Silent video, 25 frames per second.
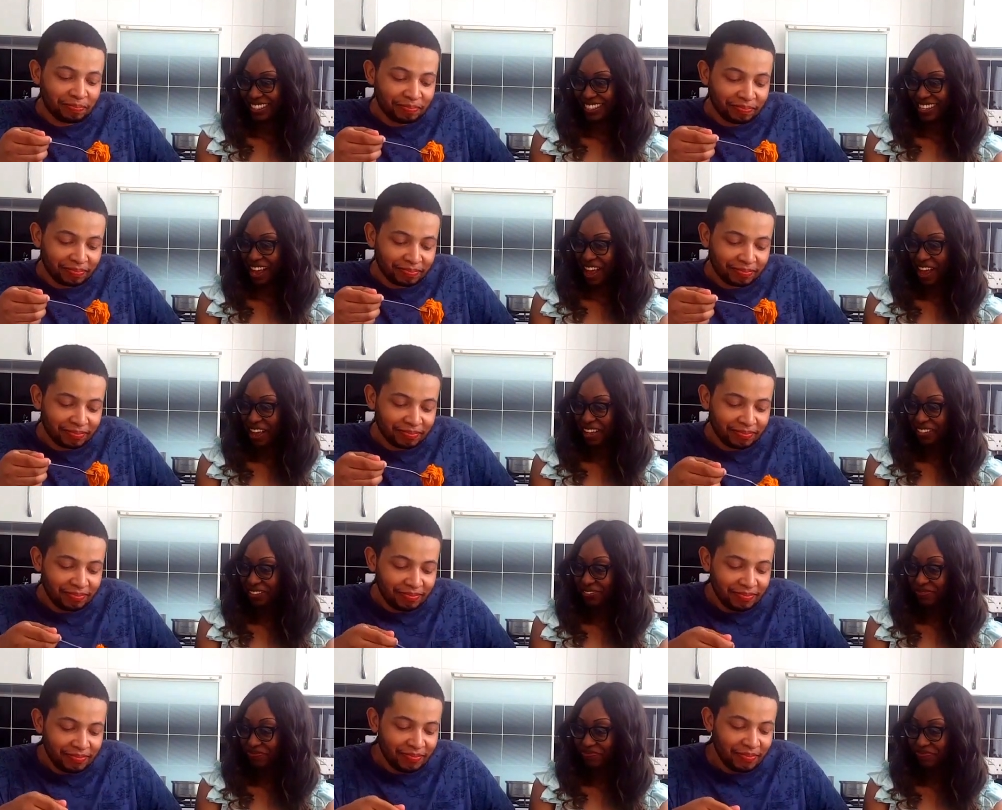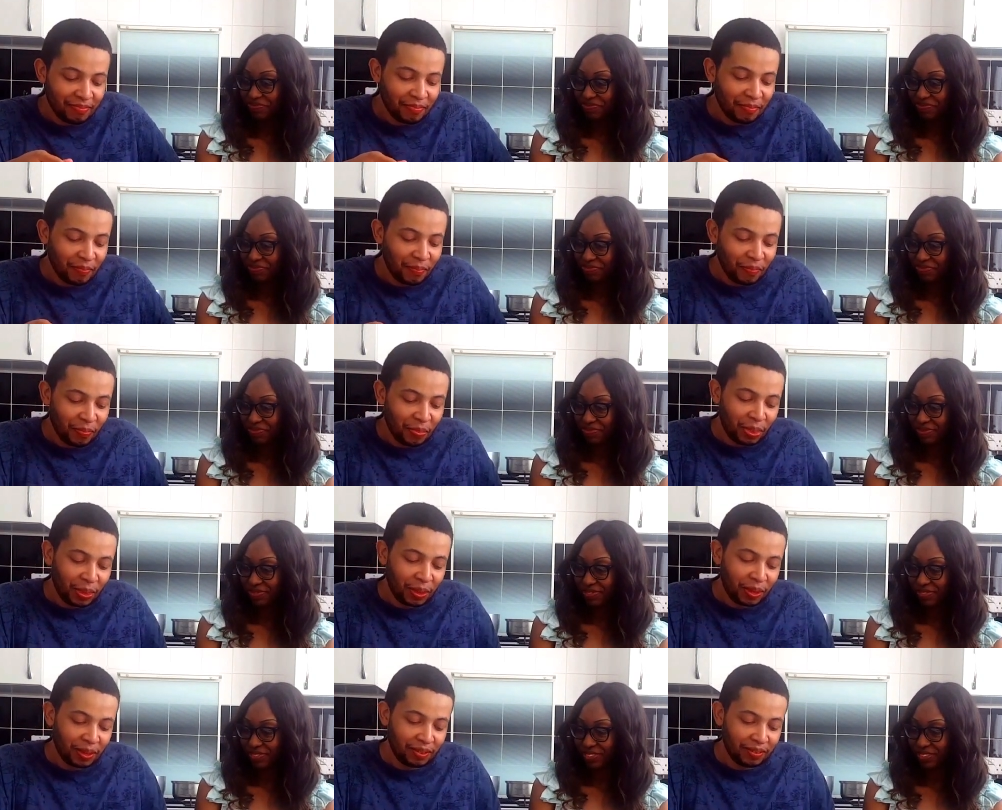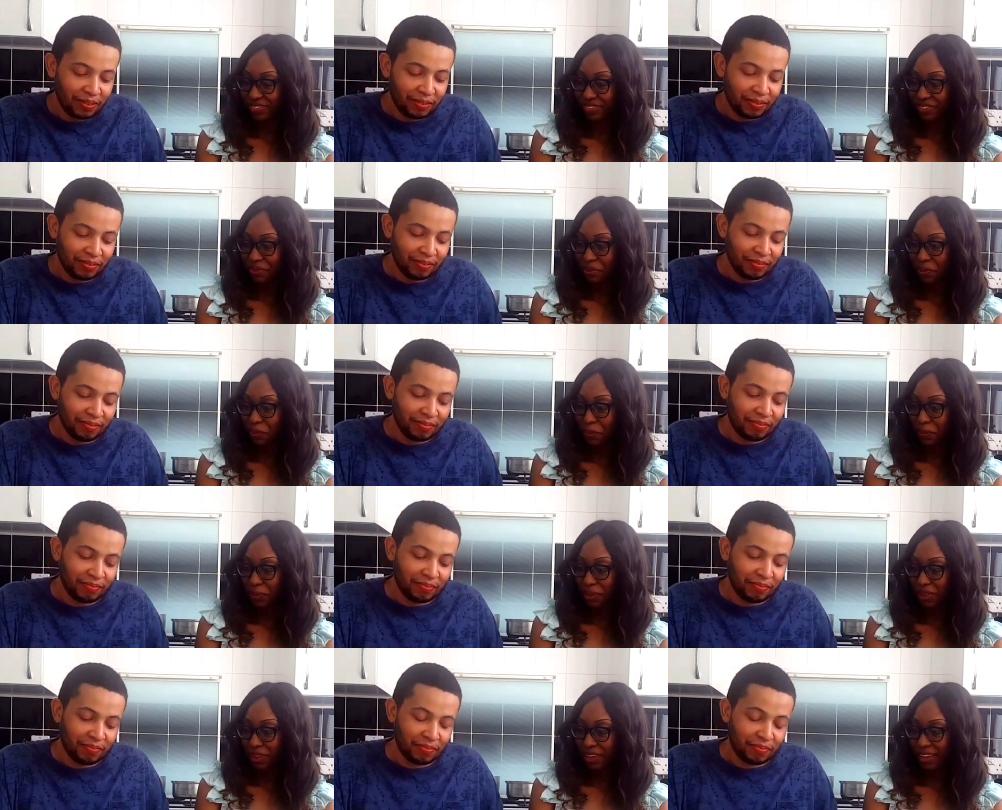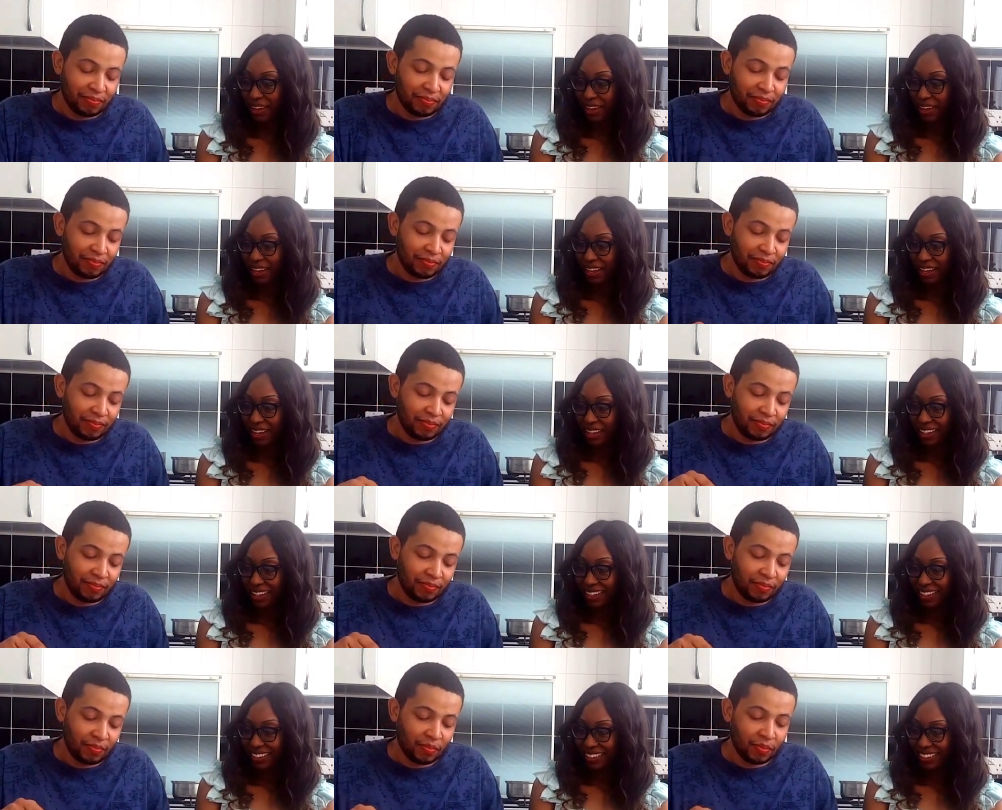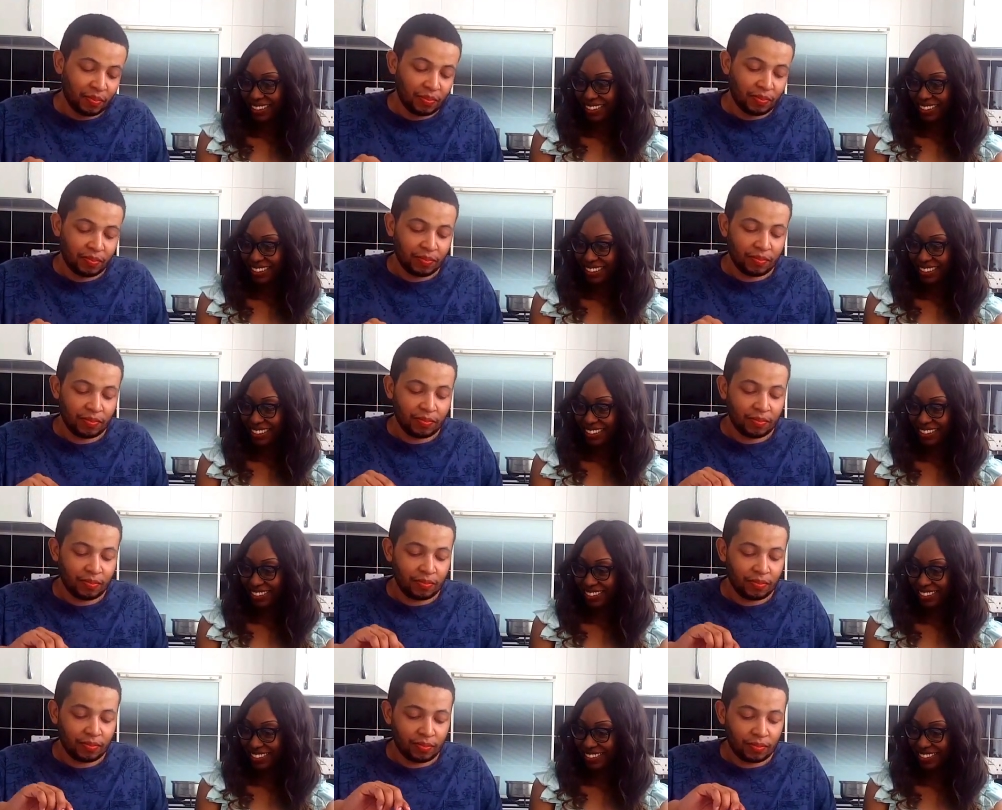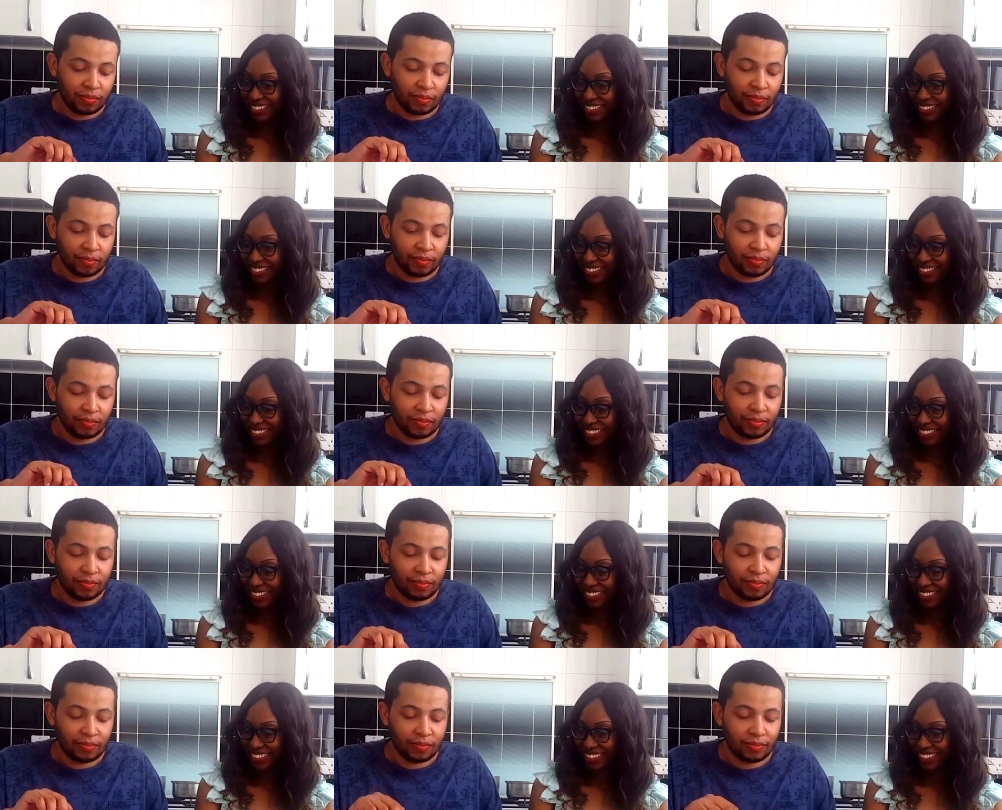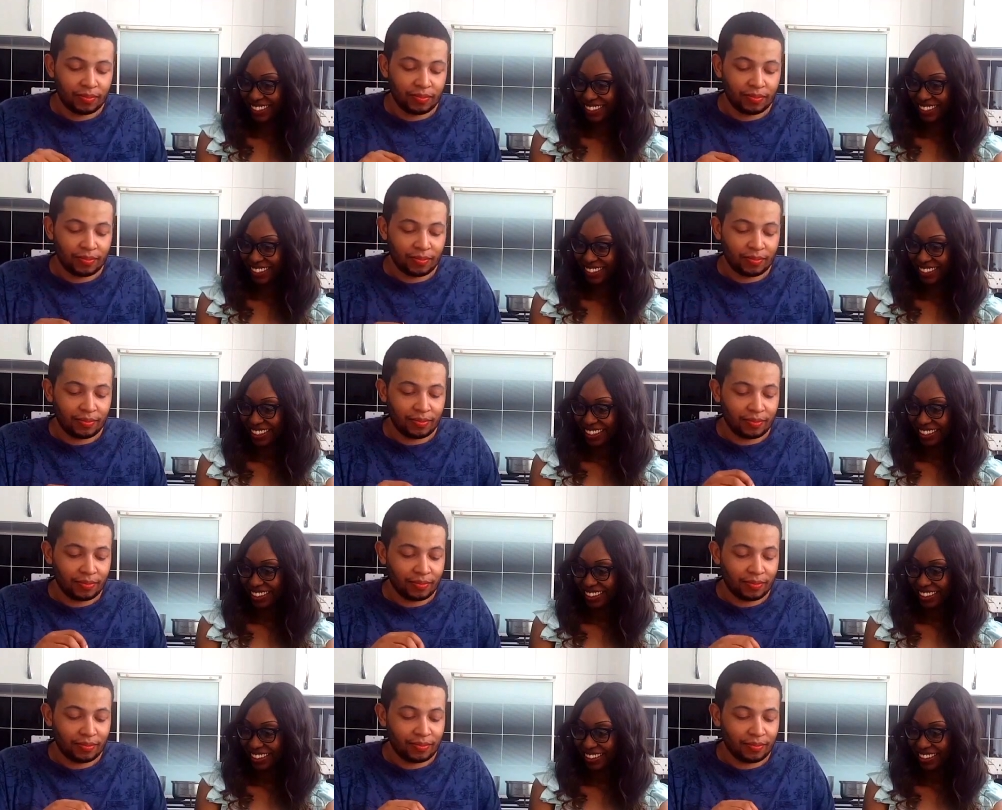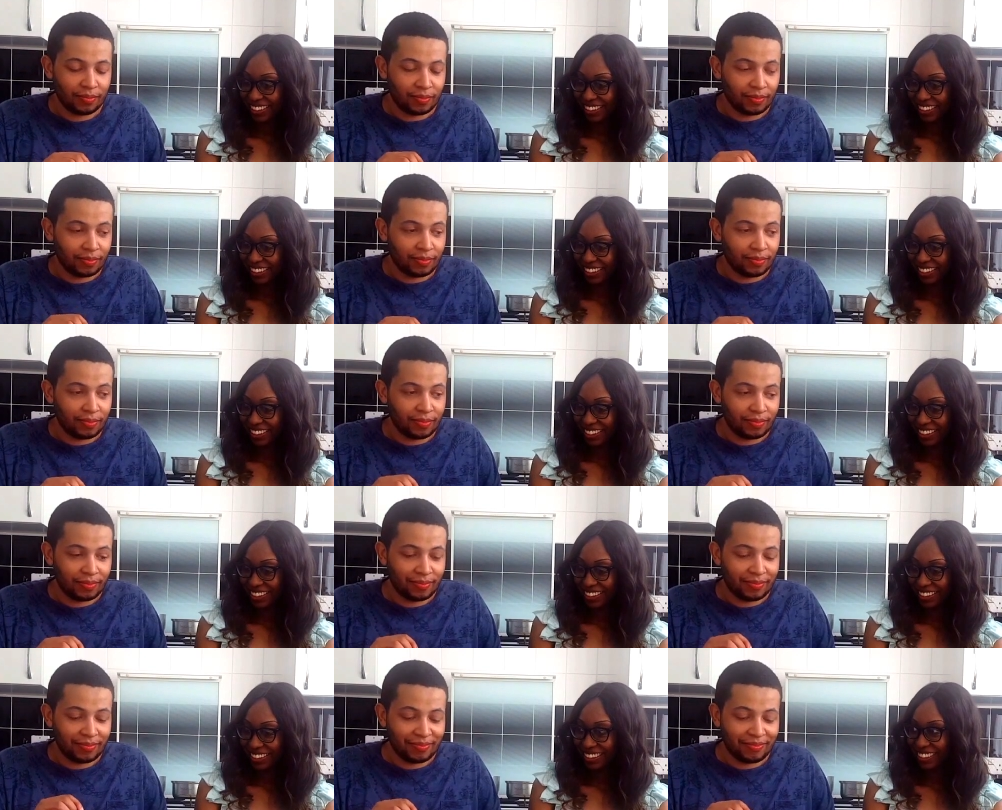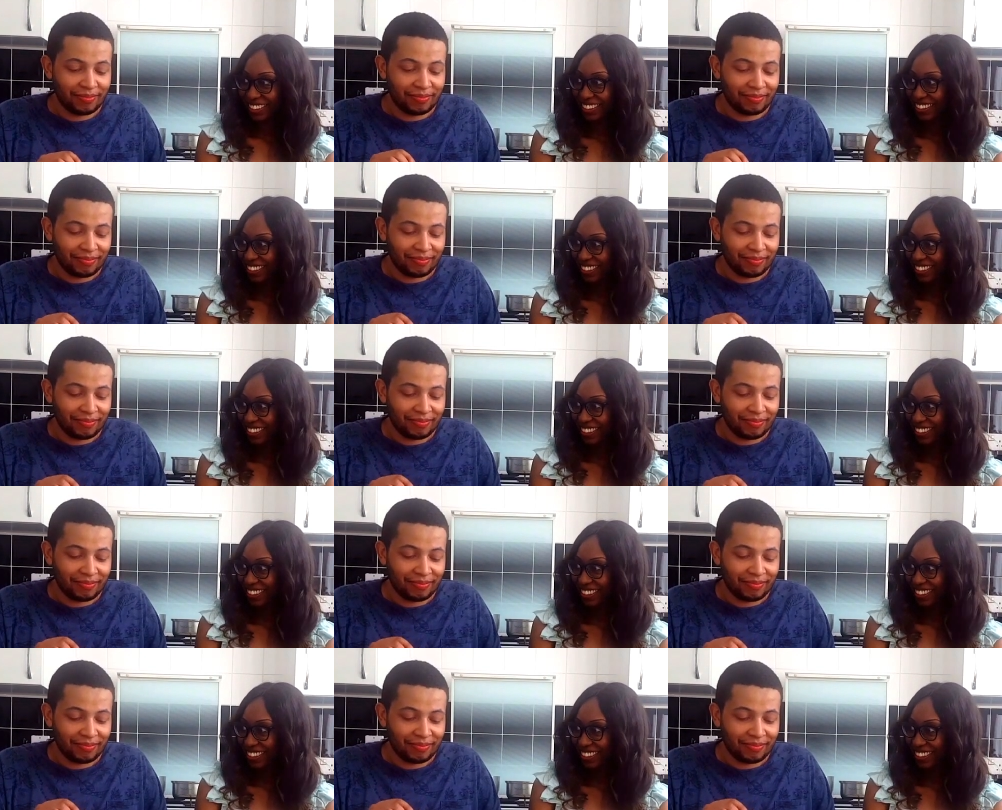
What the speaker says: Nobody speaks.